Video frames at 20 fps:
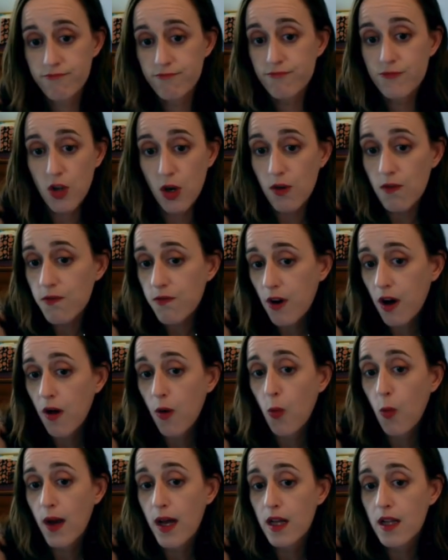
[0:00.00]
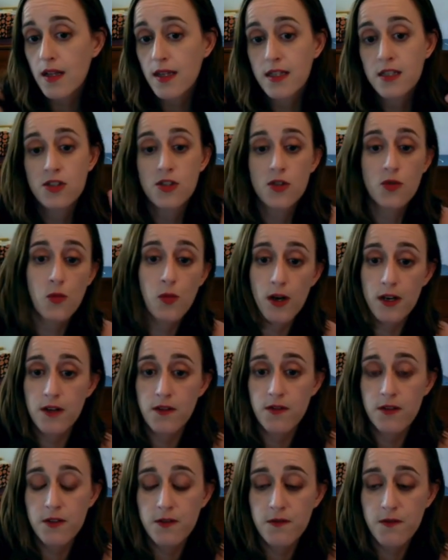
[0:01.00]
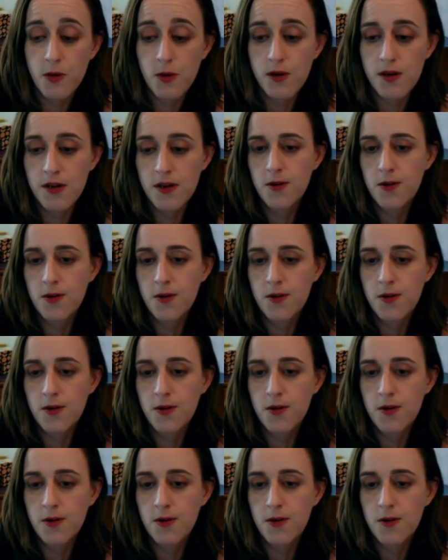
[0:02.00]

don't fall well into one of the four